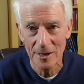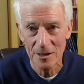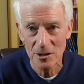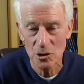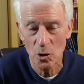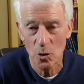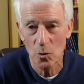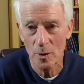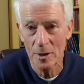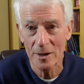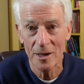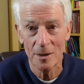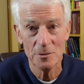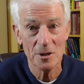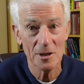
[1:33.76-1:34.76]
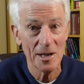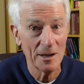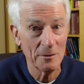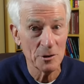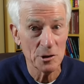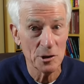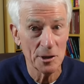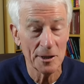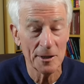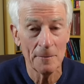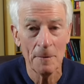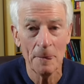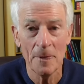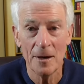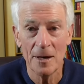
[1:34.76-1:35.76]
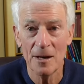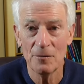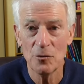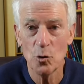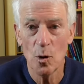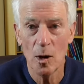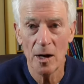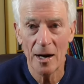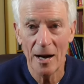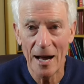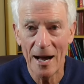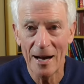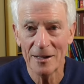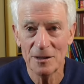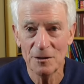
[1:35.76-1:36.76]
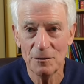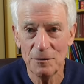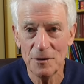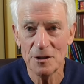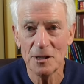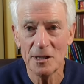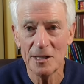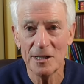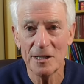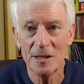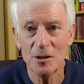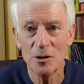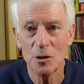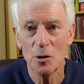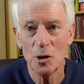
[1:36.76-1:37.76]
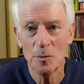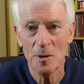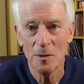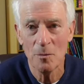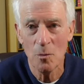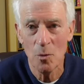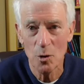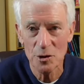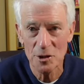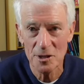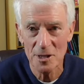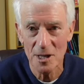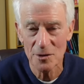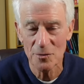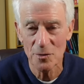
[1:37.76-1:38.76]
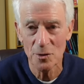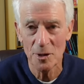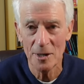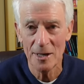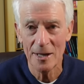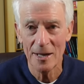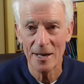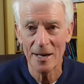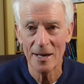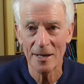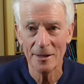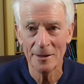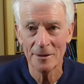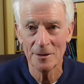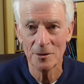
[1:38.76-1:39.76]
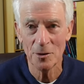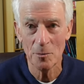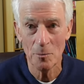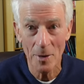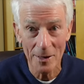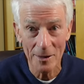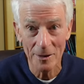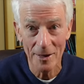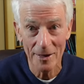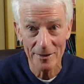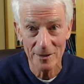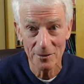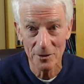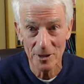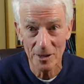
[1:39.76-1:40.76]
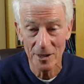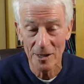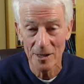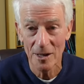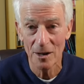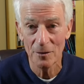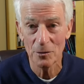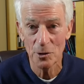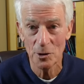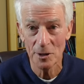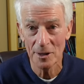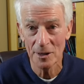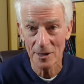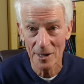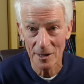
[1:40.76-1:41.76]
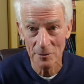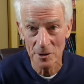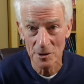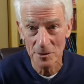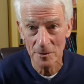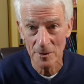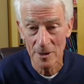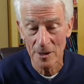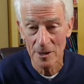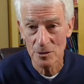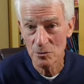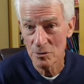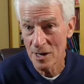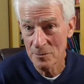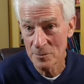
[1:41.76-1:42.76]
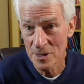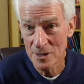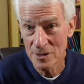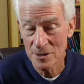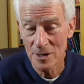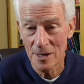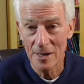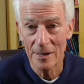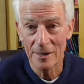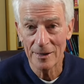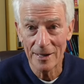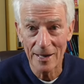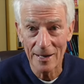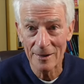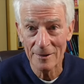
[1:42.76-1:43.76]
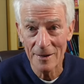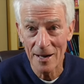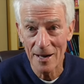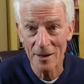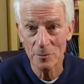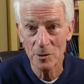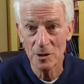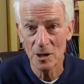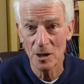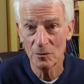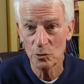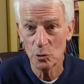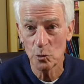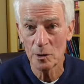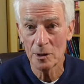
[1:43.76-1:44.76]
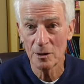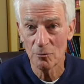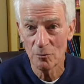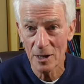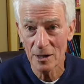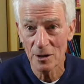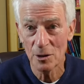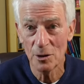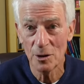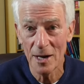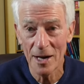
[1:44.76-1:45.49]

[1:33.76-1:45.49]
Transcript: So when it comes to language learning, if you are active physically, you're going to be more successful in your mental activity of learning a language. So that means get in the habit of doing regular